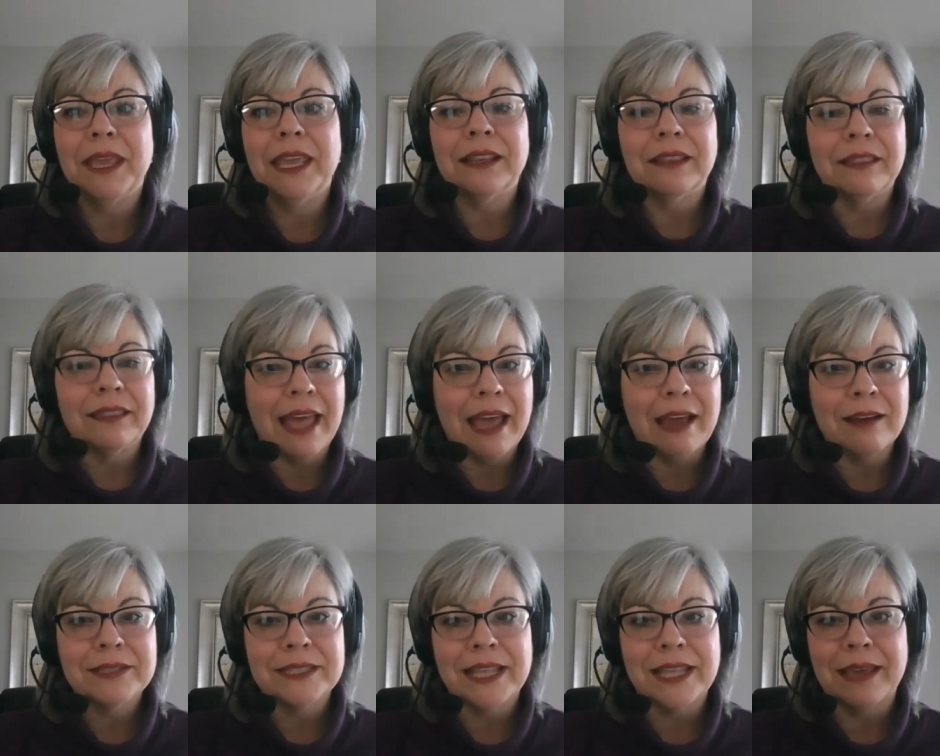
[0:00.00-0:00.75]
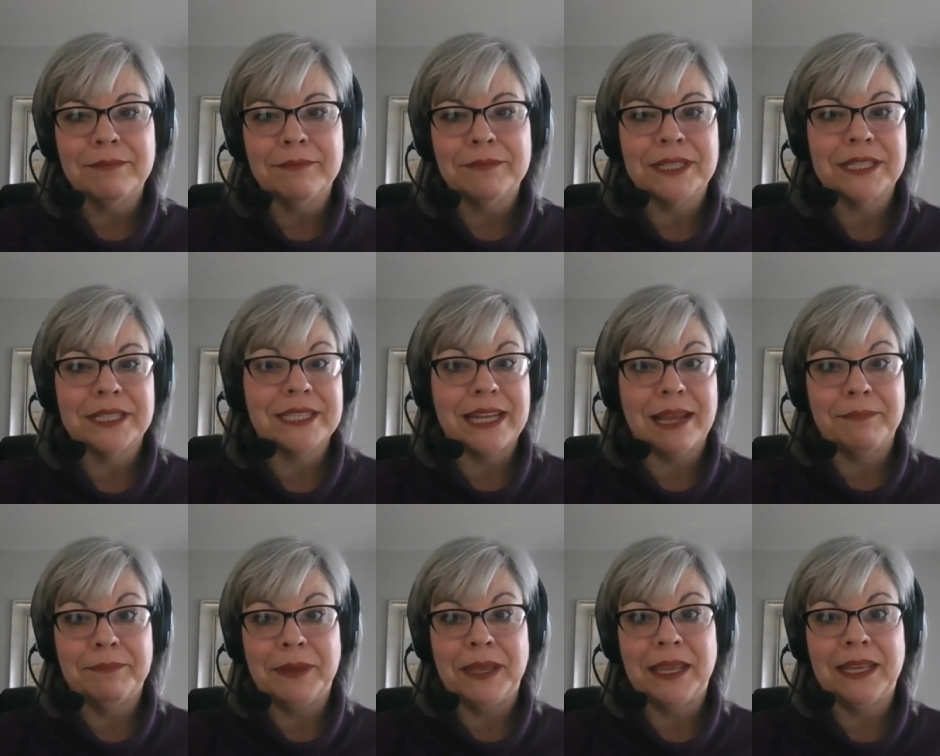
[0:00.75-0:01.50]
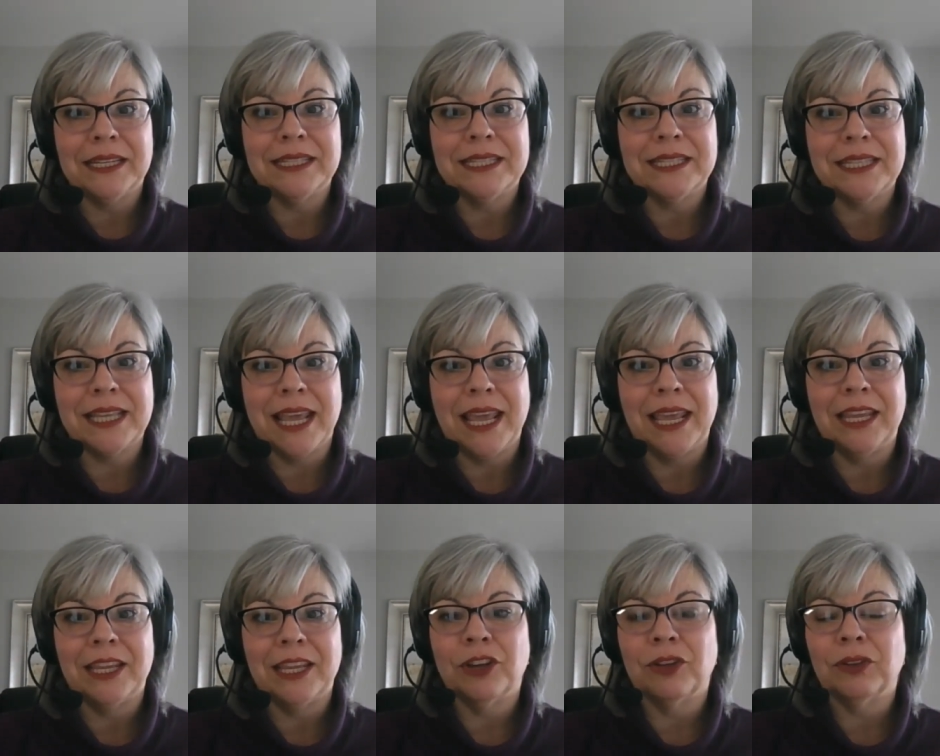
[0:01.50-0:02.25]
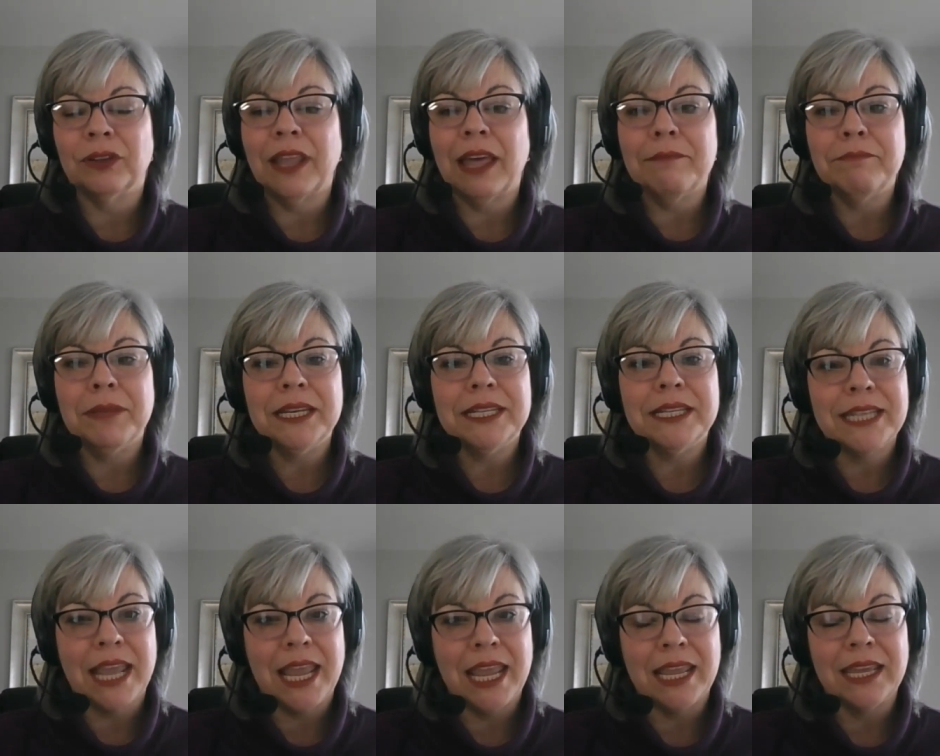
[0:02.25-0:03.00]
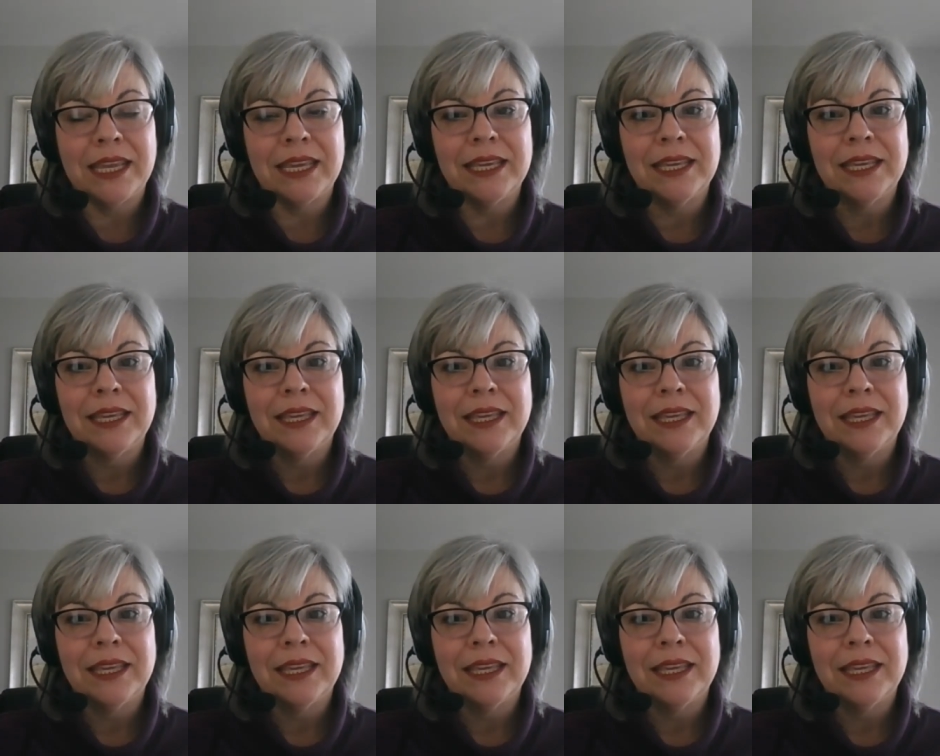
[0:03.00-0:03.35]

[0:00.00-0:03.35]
it allows them to step in and say you know let me take